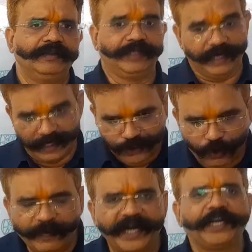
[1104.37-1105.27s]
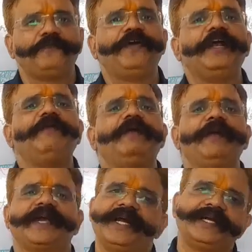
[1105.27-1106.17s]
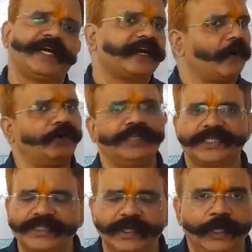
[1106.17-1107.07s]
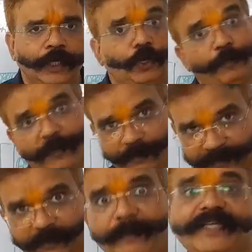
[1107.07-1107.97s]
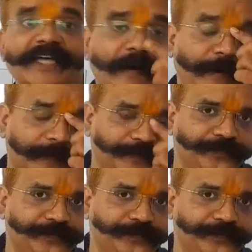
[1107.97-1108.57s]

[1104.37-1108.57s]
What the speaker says: then also magnetic field will be created around this. Your purpose will be solved.